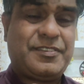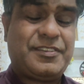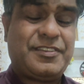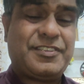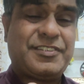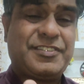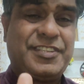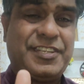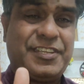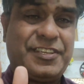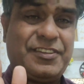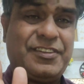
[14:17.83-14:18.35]

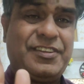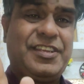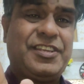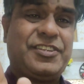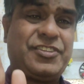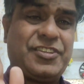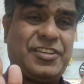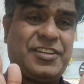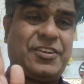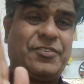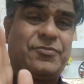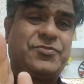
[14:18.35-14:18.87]

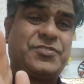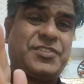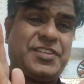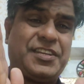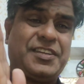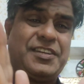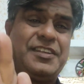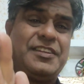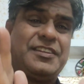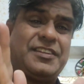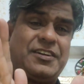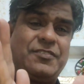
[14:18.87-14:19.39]
signature of
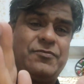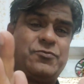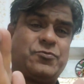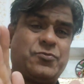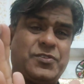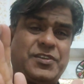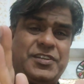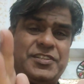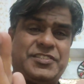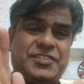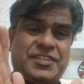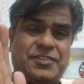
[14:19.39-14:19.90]
single law of
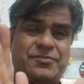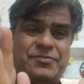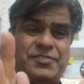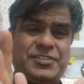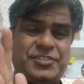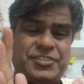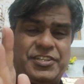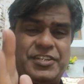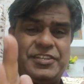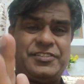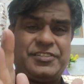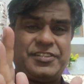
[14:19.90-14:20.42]
27
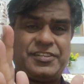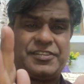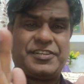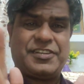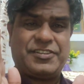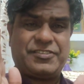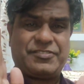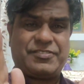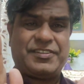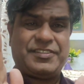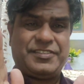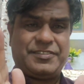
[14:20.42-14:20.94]
Schengen
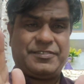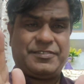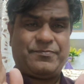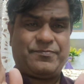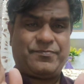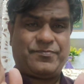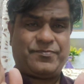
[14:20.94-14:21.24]
countries